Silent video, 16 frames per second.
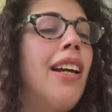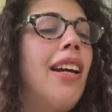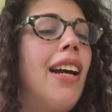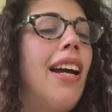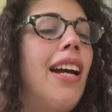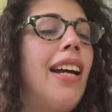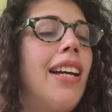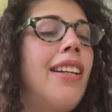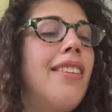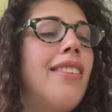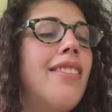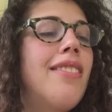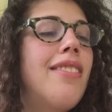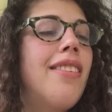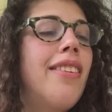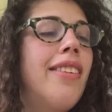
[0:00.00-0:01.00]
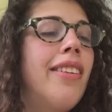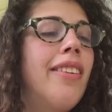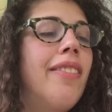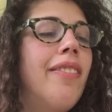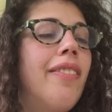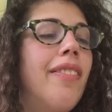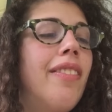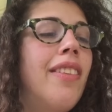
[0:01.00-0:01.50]
And
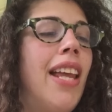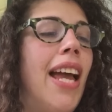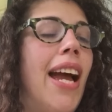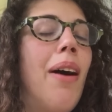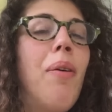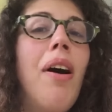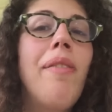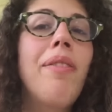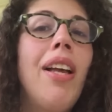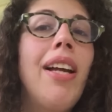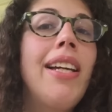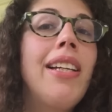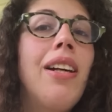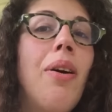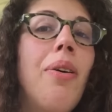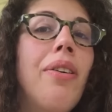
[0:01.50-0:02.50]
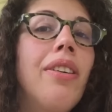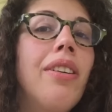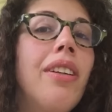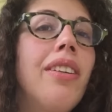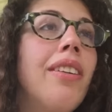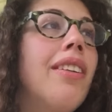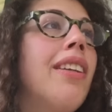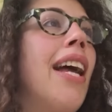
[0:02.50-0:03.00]
now I'm like going to,
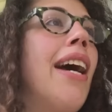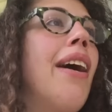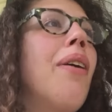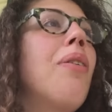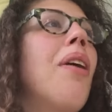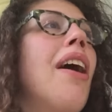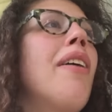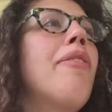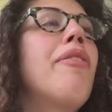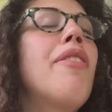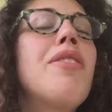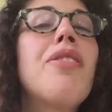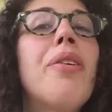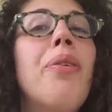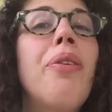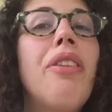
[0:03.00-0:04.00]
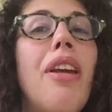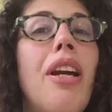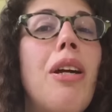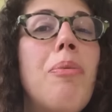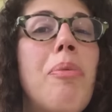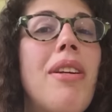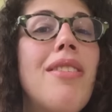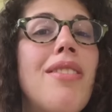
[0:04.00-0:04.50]
now I have physical
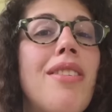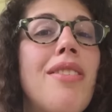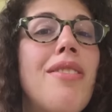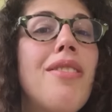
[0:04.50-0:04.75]
therapists and